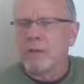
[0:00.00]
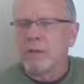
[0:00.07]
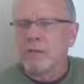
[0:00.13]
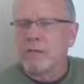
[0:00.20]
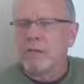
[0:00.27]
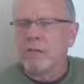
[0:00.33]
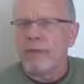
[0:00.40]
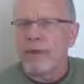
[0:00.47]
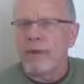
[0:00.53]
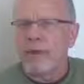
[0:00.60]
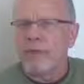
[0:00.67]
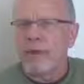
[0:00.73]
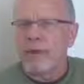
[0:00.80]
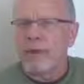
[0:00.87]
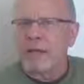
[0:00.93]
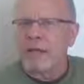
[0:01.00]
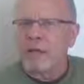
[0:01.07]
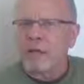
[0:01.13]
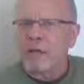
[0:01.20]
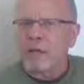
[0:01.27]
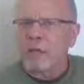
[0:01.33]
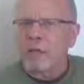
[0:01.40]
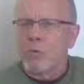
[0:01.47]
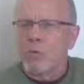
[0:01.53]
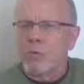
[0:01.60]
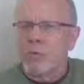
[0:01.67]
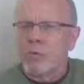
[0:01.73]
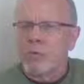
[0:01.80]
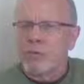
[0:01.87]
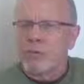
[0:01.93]
is the fact that
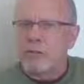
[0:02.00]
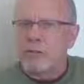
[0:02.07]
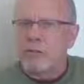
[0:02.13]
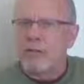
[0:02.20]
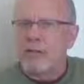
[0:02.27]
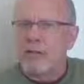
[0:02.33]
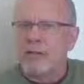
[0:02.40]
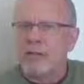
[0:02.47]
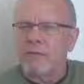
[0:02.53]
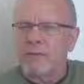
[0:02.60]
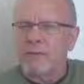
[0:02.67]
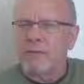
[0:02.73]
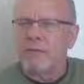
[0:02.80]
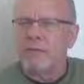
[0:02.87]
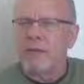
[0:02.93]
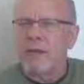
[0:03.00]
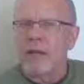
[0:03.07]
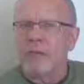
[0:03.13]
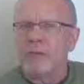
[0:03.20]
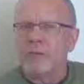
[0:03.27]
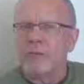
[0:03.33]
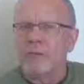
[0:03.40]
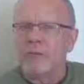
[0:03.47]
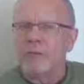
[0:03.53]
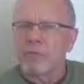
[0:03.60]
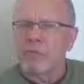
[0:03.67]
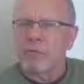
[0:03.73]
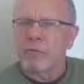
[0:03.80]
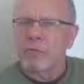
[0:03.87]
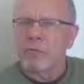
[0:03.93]
we do take full advantage of
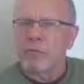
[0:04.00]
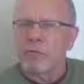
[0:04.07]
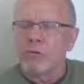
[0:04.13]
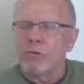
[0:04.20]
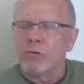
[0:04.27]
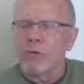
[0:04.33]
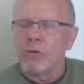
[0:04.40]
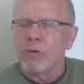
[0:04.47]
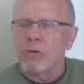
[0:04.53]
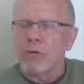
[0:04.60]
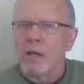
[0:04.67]
the tools